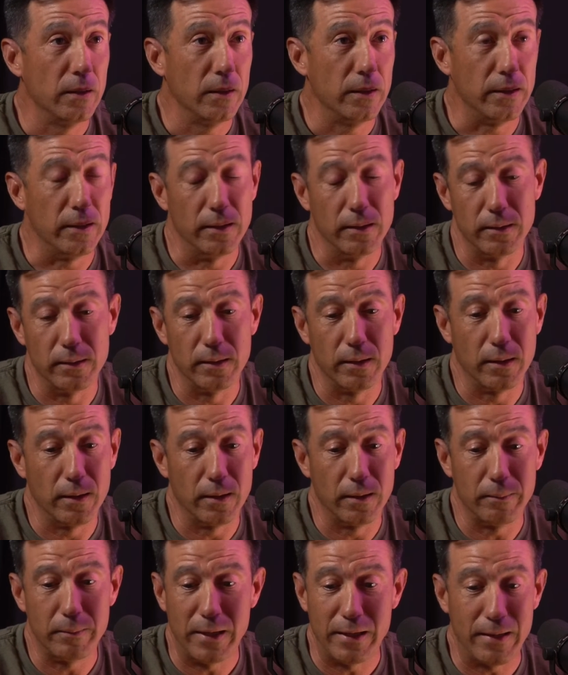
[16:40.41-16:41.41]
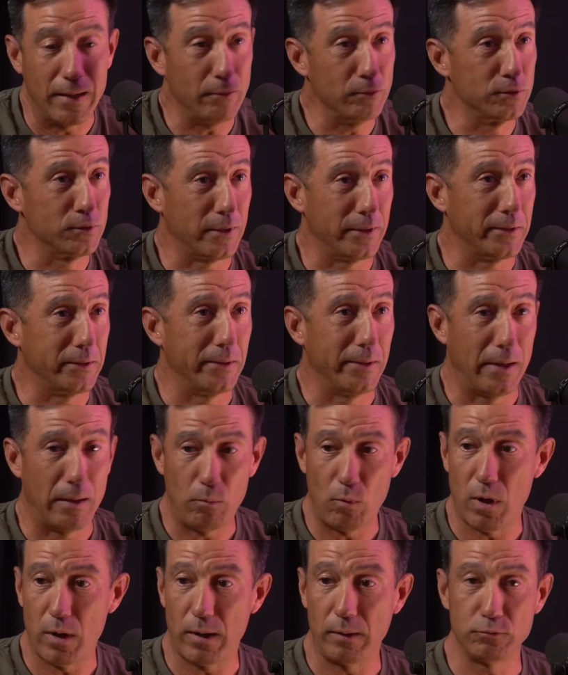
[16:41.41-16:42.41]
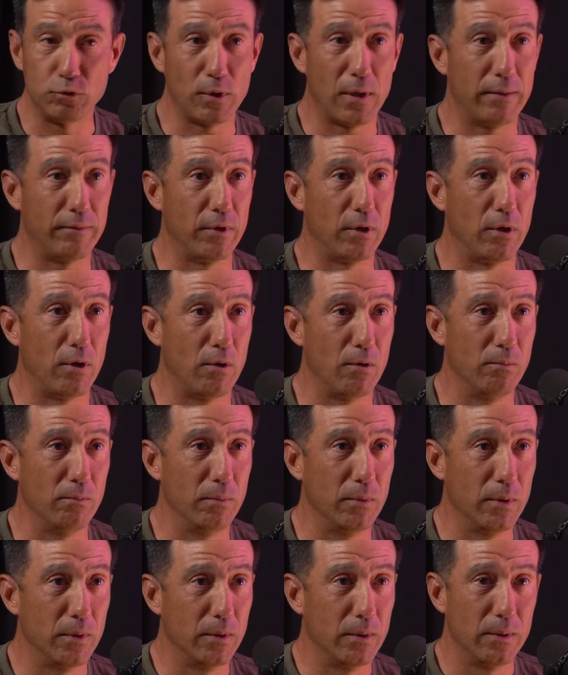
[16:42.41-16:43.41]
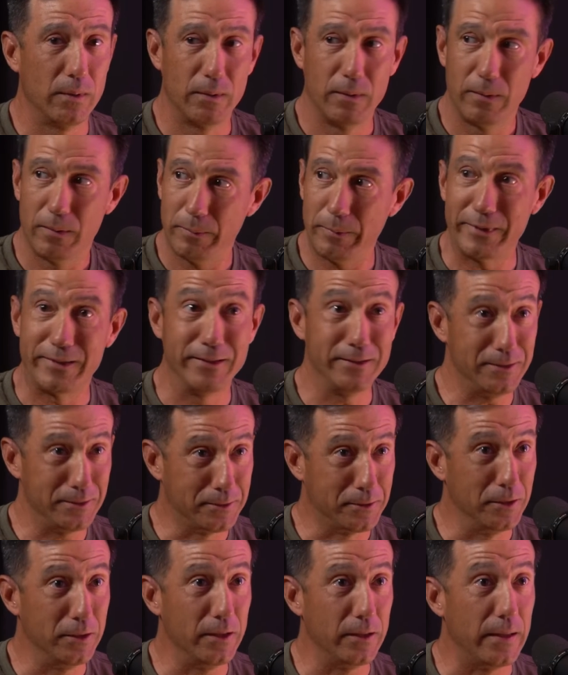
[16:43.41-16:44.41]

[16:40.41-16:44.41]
And man, that was like, I'm driving home. I'm like, this is good.